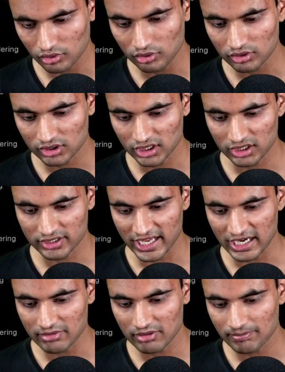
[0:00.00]
the
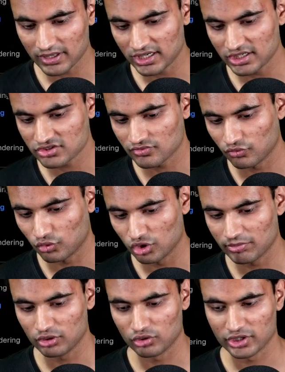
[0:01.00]
dynamic parts won't
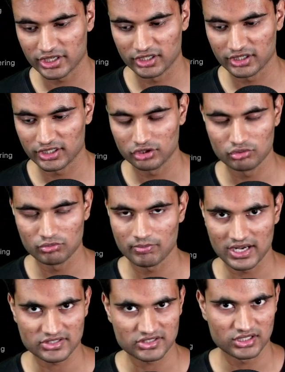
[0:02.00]
be loaded until you
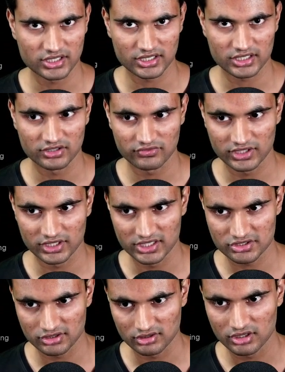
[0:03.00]
pass in the correct
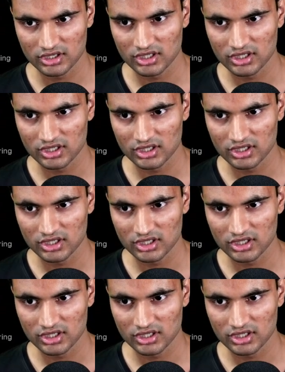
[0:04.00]
configuration.